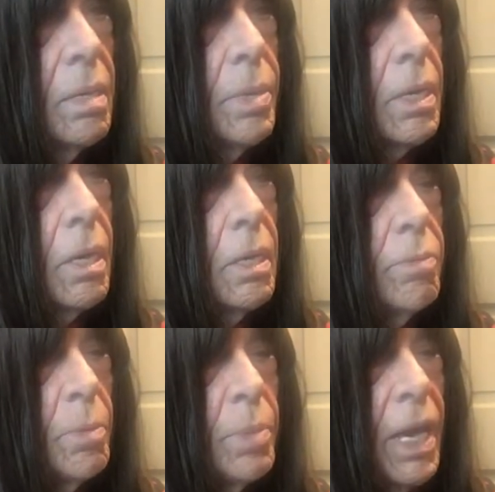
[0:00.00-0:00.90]
Oh my God,
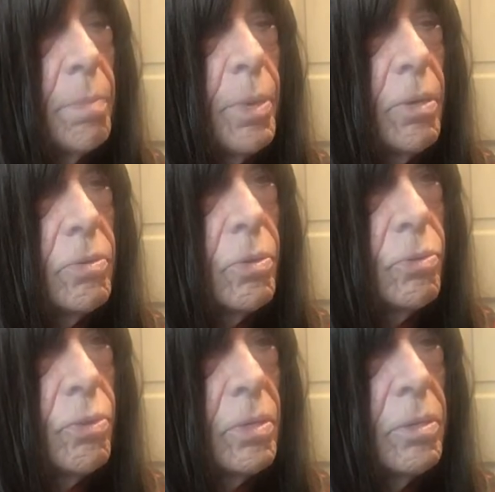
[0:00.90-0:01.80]
even black bears don't
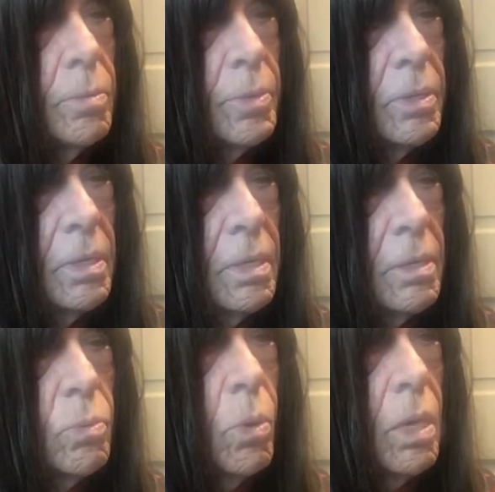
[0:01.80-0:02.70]
trust humans. They
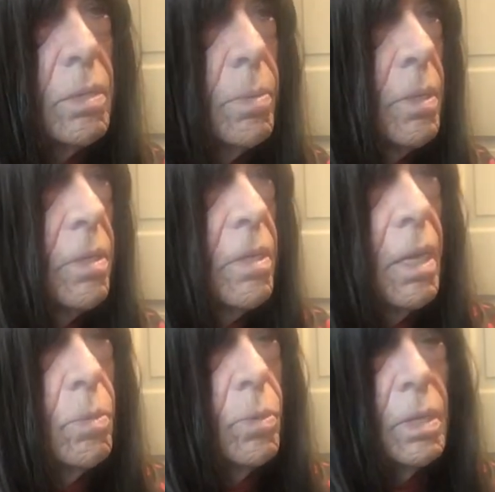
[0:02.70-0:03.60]
just walk
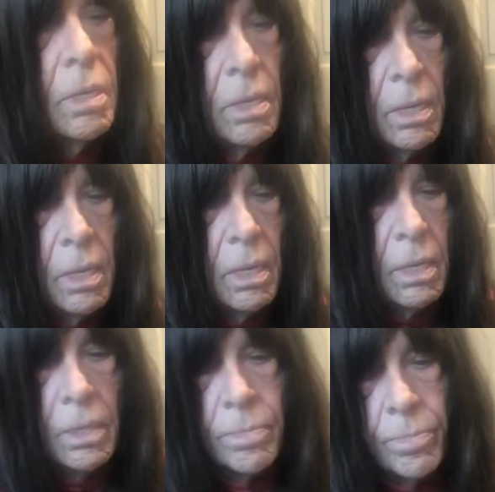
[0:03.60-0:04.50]
sideways.
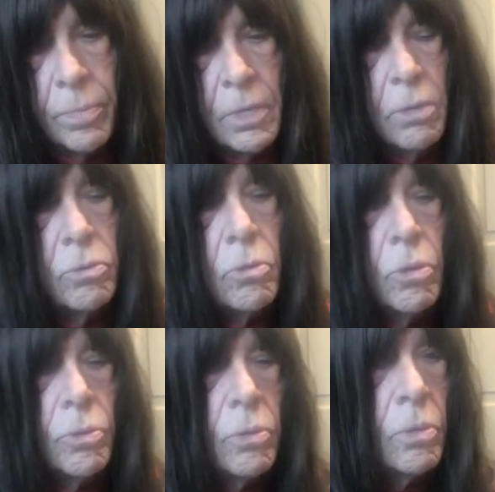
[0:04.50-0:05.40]
They used to go
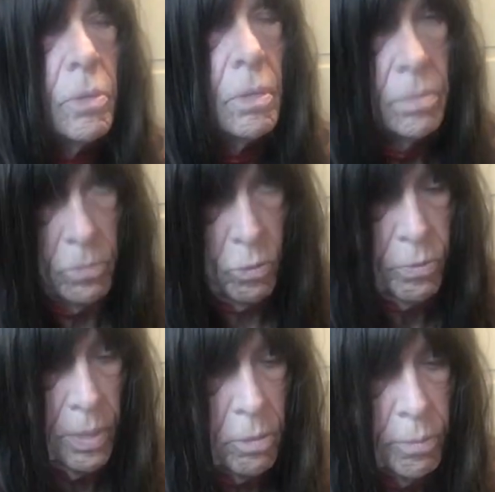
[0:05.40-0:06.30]
through the North
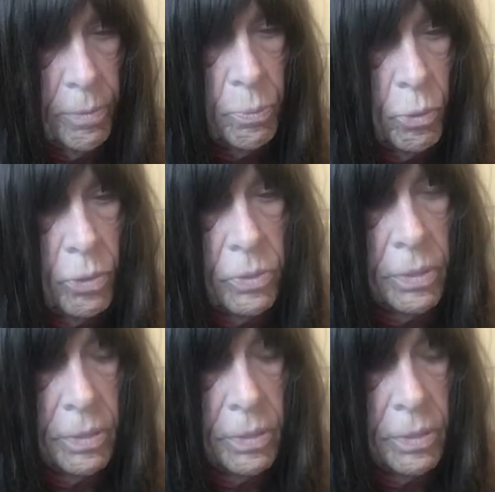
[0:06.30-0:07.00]
Vancouver forest,